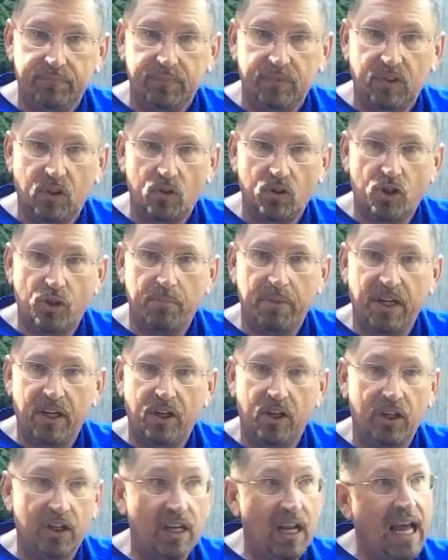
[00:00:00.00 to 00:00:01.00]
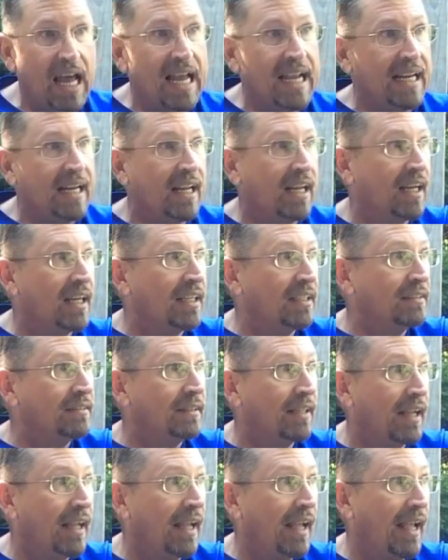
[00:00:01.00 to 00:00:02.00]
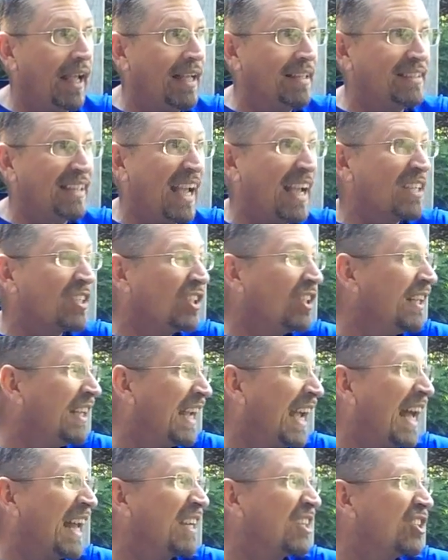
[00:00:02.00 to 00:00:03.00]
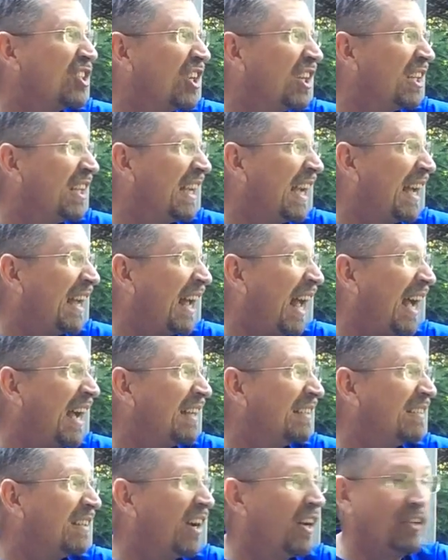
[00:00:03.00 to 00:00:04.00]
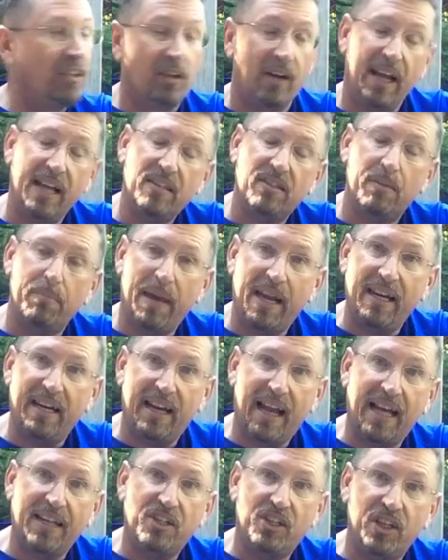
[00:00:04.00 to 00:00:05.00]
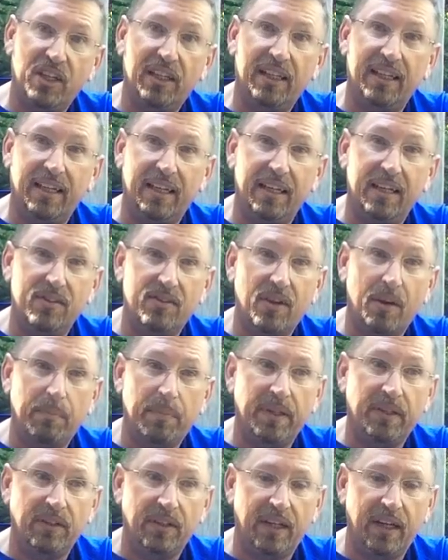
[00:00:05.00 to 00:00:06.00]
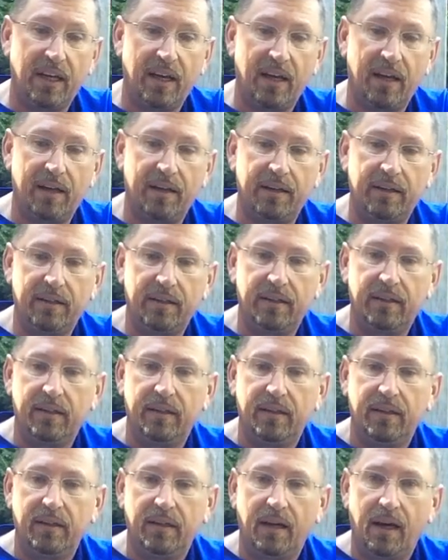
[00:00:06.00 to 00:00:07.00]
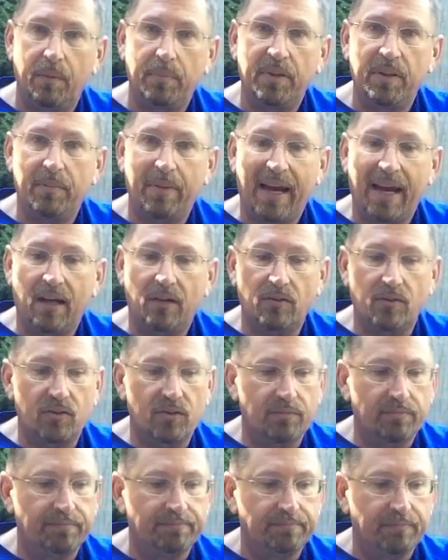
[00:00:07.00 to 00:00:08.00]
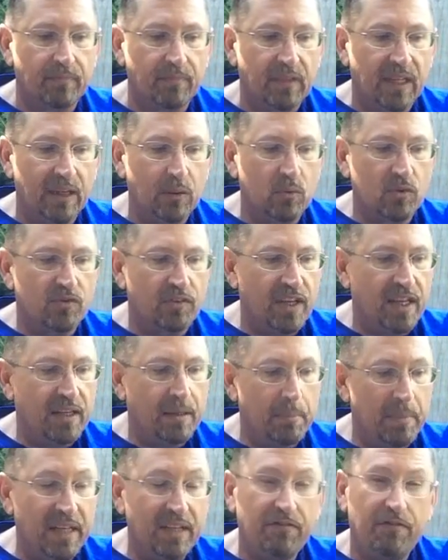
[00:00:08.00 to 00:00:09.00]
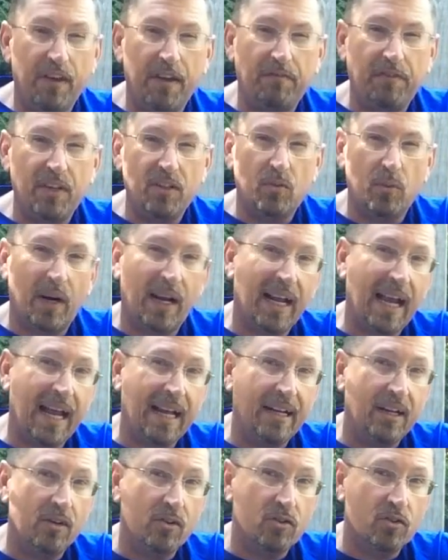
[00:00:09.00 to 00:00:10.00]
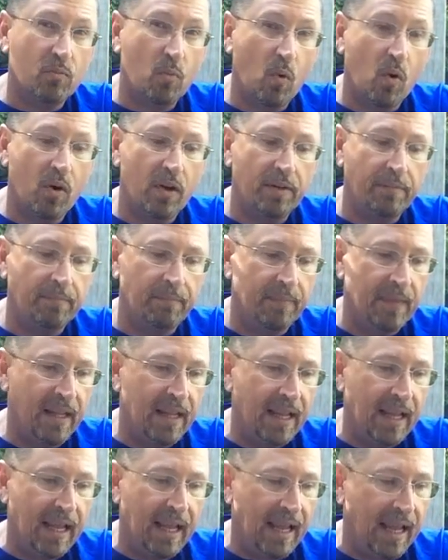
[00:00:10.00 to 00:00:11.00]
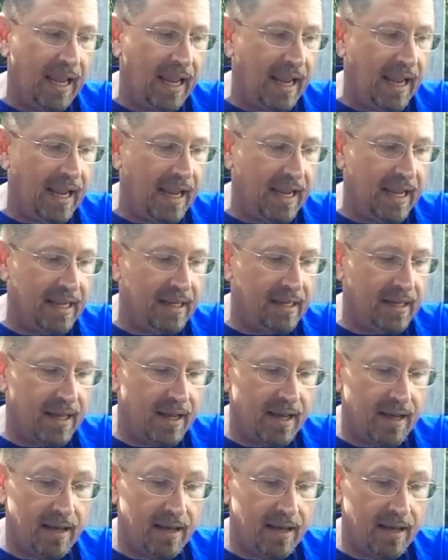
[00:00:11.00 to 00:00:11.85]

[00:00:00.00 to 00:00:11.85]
so it should be a good night. It's actually kind of chilly. I underestimated how chilly it is up in the mountains. It was in the mid-50s when I got here this morning, and